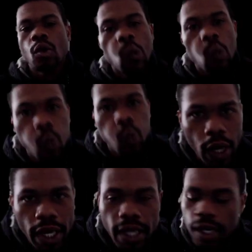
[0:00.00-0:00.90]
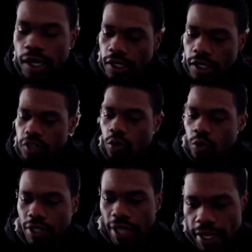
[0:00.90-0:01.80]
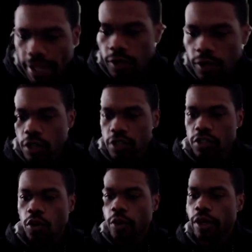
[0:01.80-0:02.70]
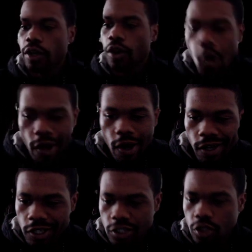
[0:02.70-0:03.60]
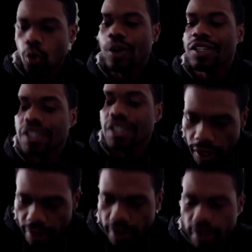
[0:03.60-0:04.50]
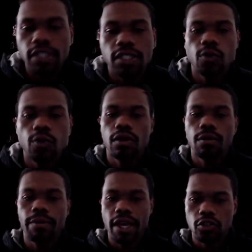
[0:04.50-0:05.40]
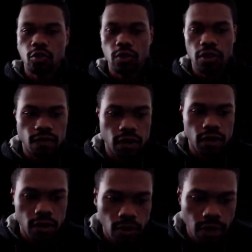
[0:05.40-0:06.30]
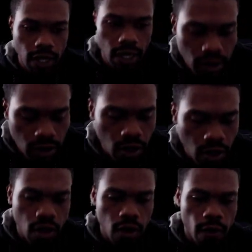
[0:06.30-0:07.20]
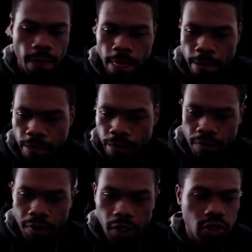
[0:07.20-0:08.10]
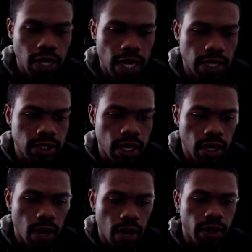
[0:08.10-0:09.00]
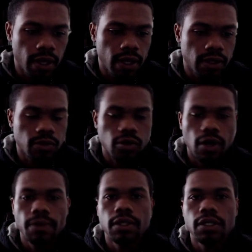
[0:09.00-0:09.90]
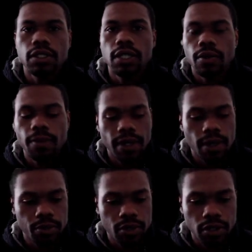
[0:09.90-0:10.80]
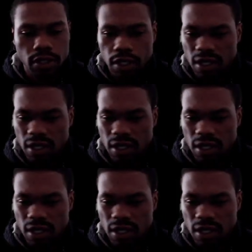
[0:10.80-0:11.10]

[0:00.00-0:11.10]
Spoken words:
We hustle daily. What's going on, hustle to the nation? Welcome back to another video, guys. Make sure you guys like, comment, and subscribe to the channel, man. I appreciate it.